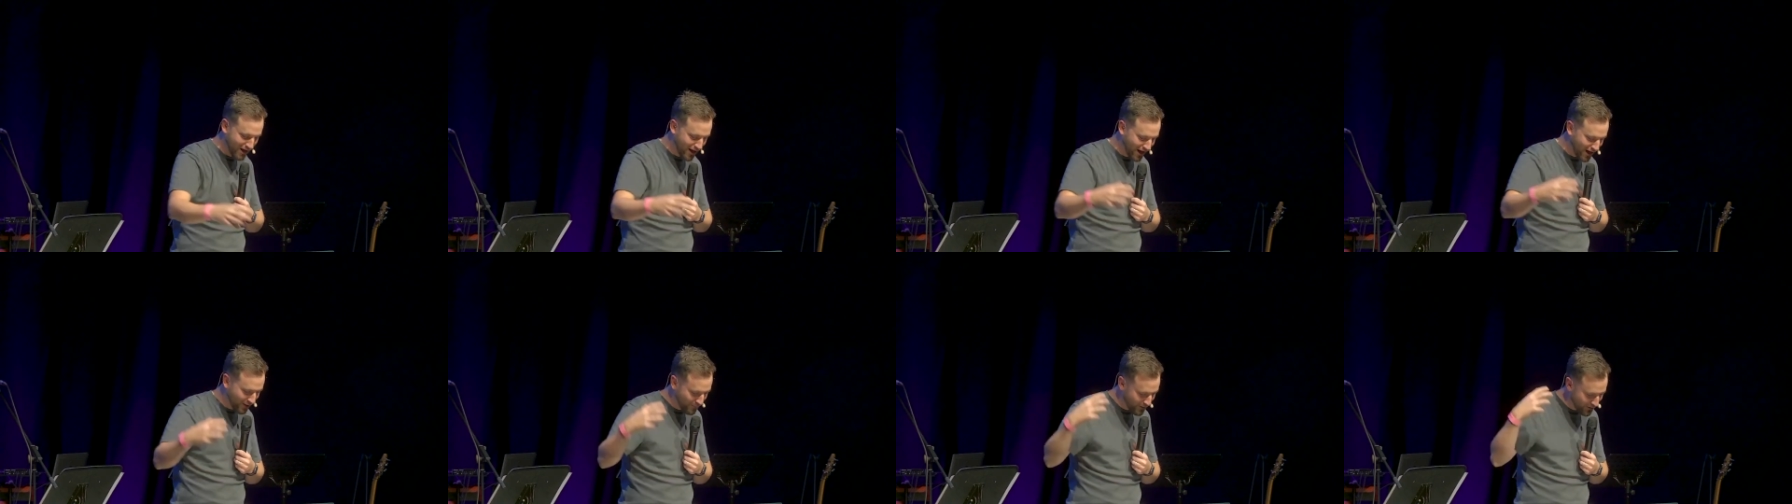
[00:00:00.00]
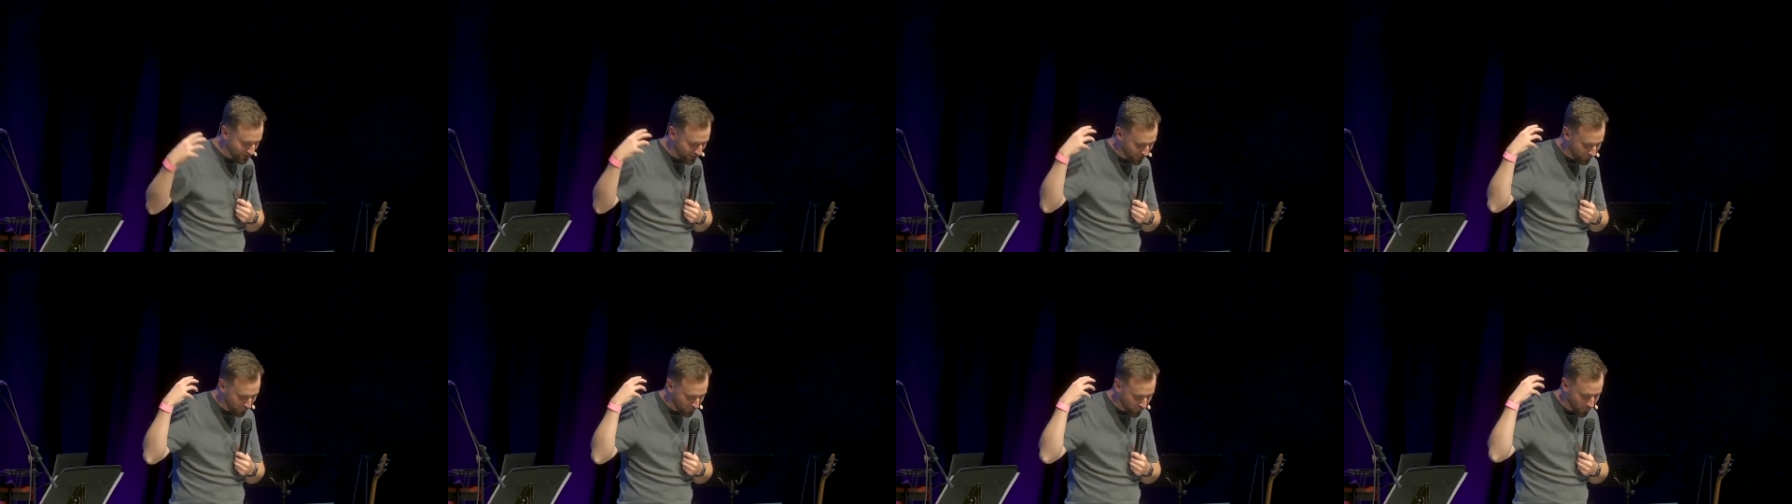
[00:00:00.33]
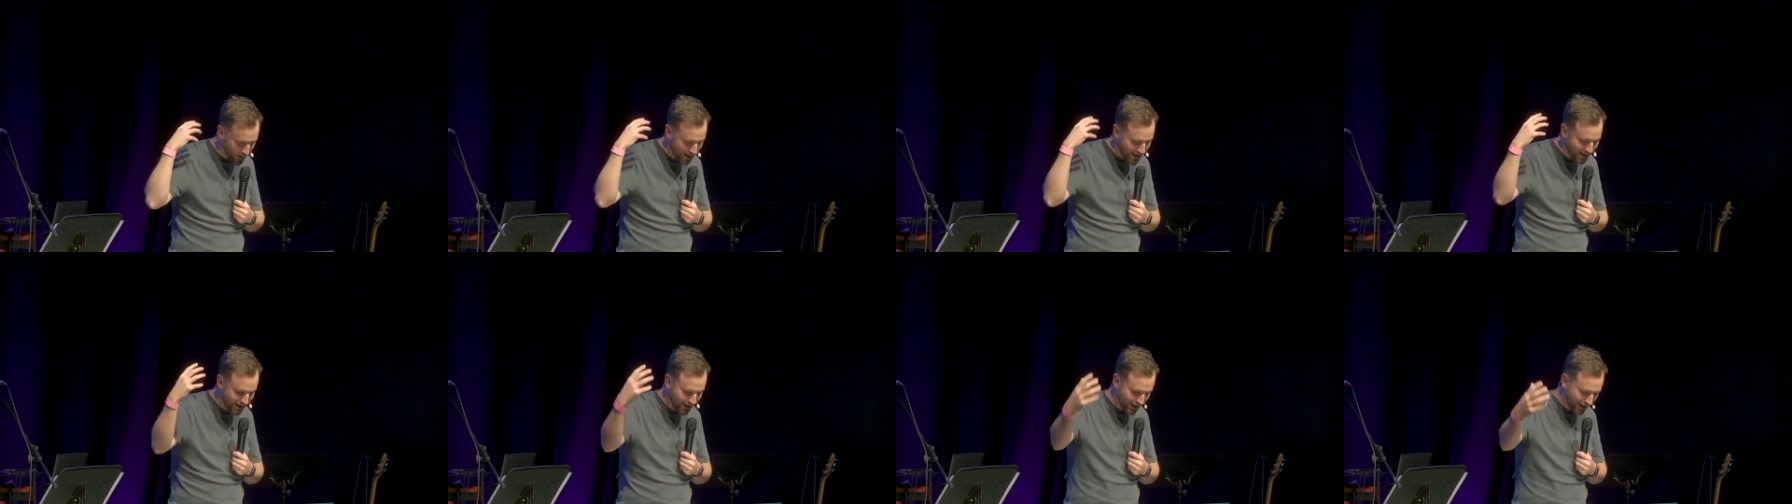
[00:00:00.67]
and we've got to
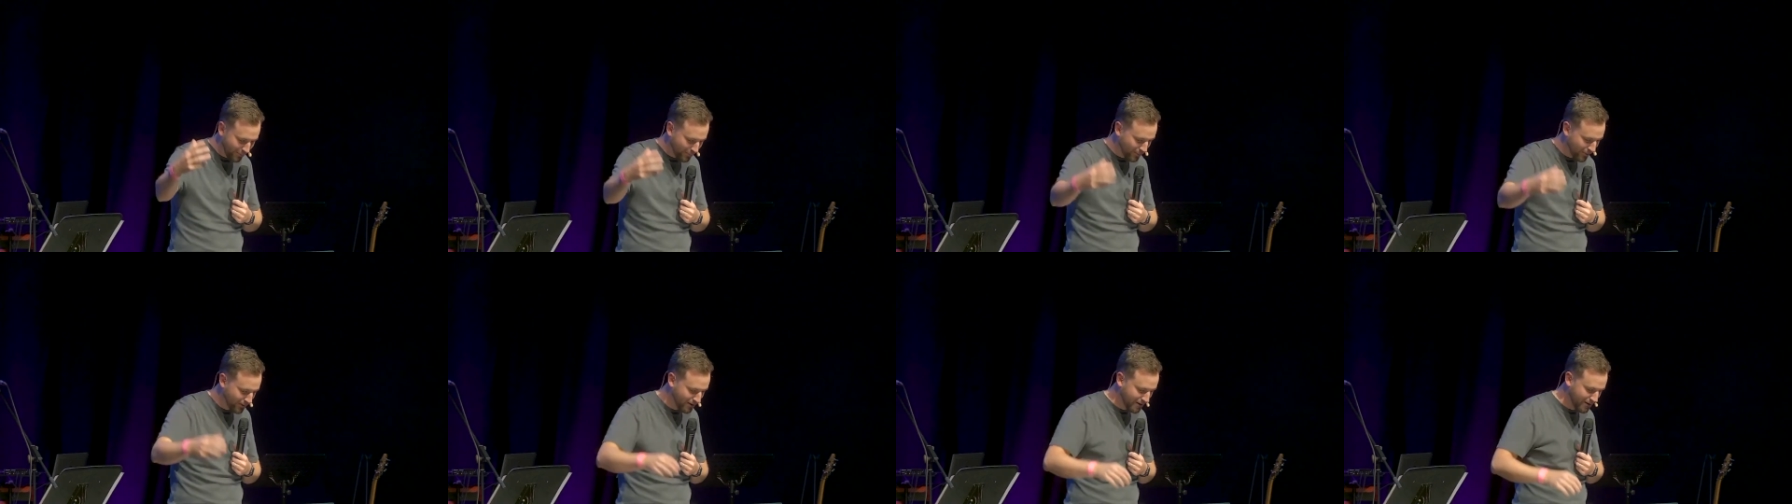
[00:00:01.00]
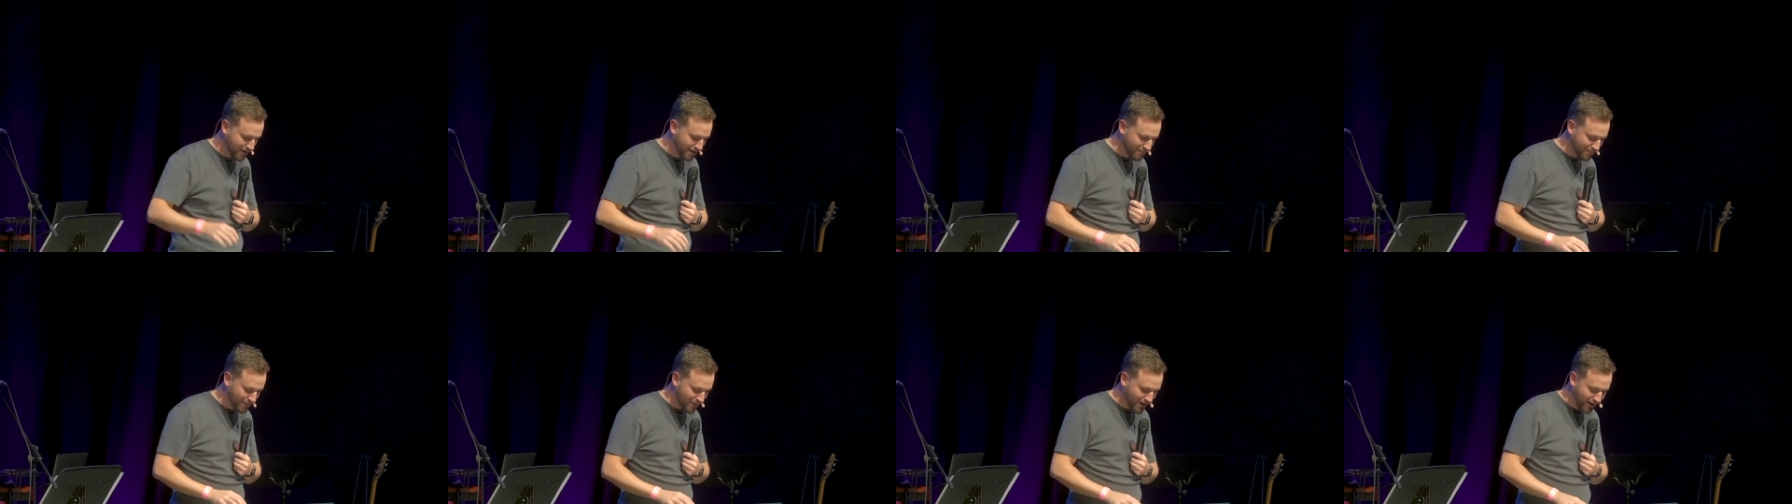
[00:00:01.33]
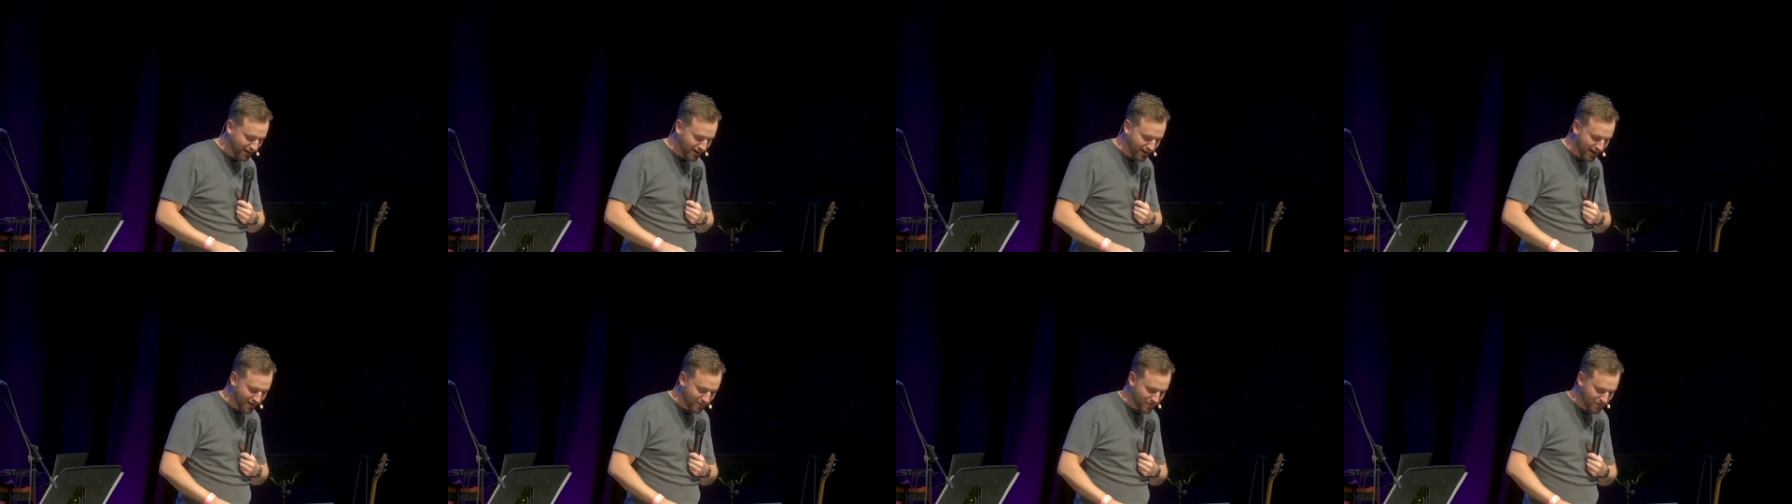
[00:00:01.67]
wake up
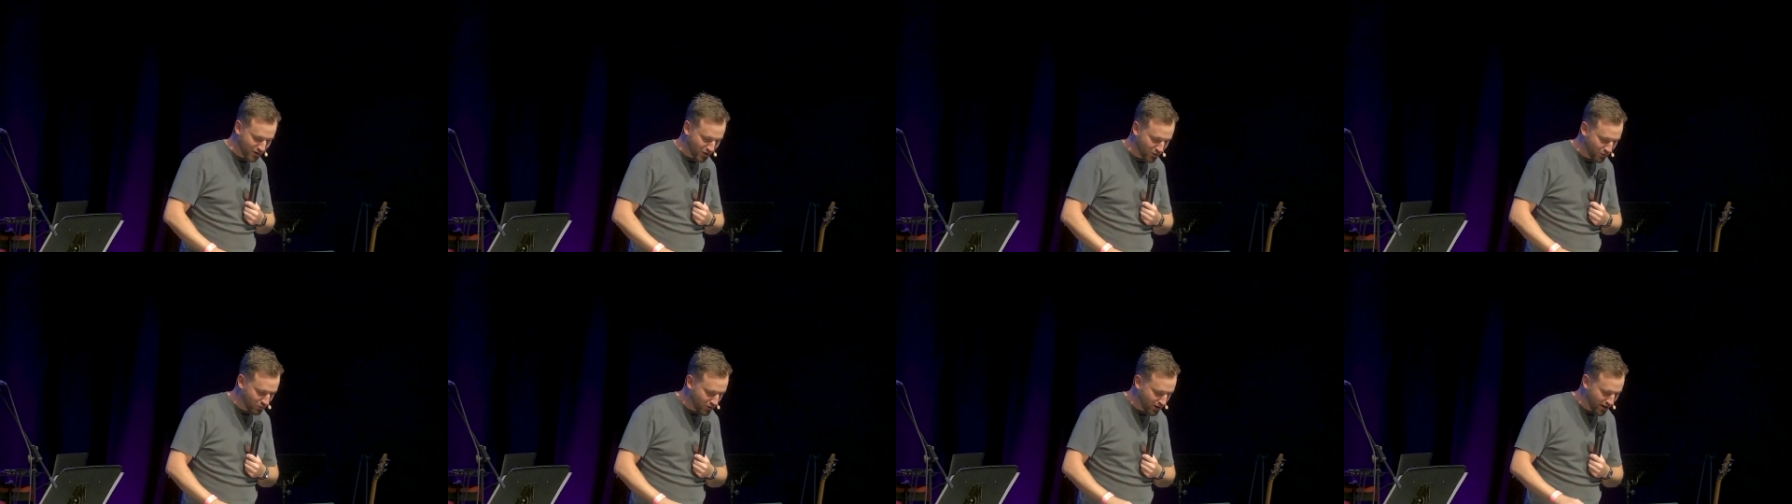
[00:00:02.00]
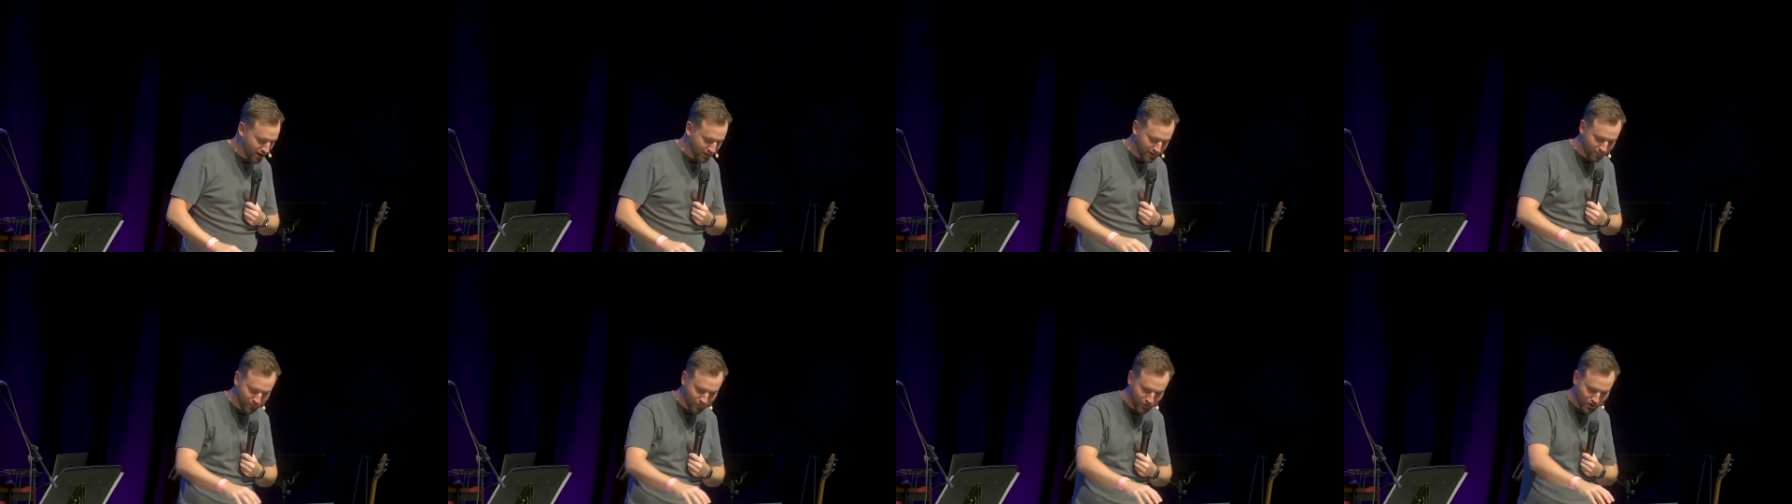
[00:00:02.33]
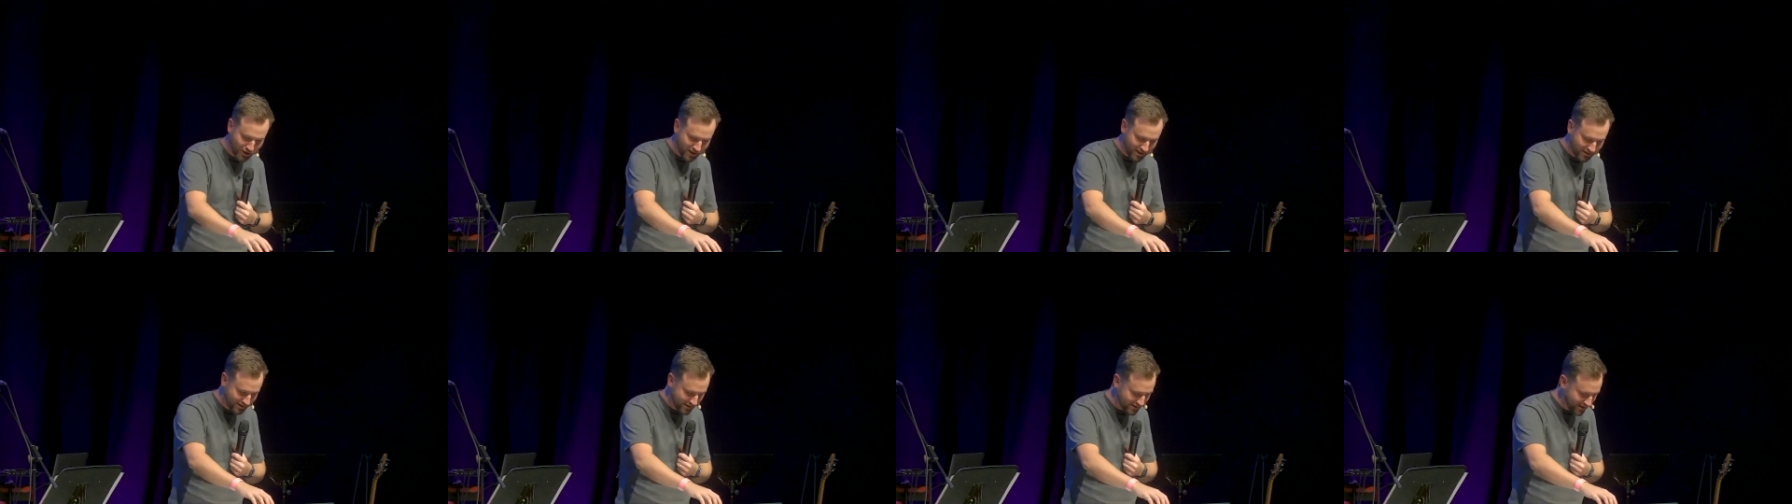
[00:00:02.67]
again to the worth of Jesus.